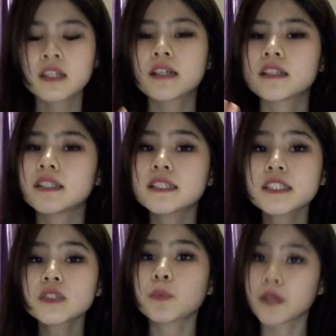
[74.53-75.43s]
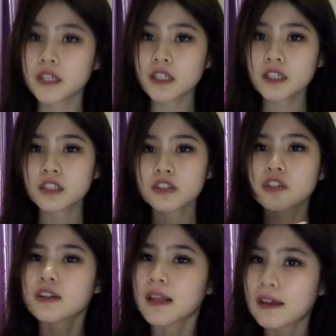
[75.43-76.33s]
This is where your
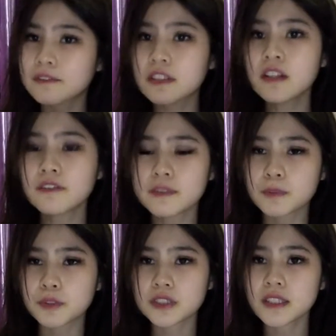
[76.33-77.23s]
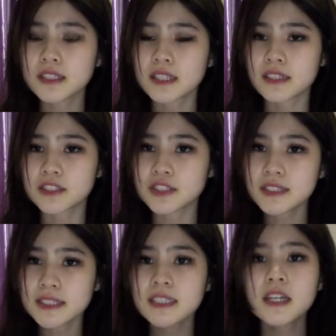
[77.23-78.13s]
level of emotional
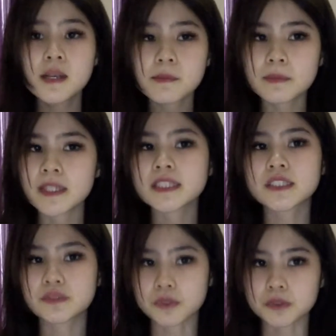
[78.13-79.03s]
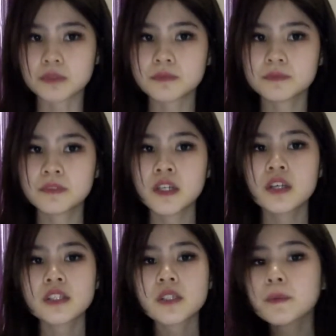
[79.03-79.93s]
intelligence plays a role.
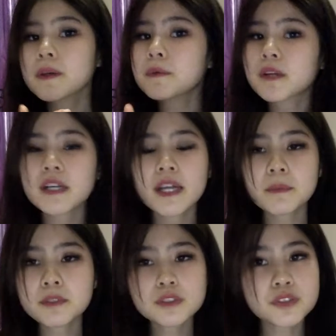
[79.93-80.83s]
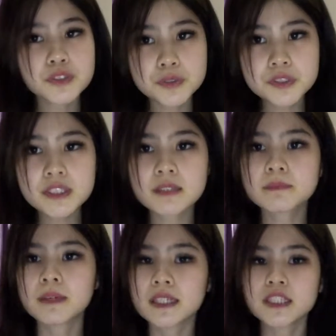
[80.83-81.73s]
The way we are able to use and
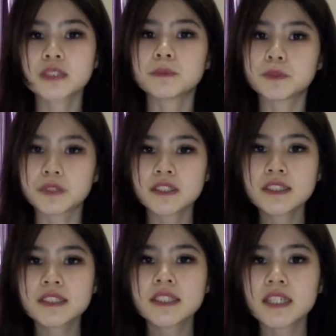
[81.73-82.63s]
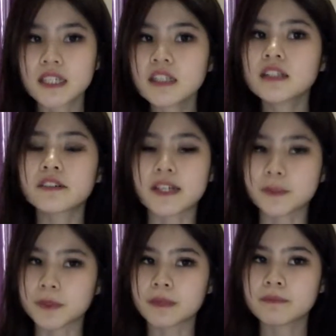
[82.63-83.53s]
manage emotions in the right way.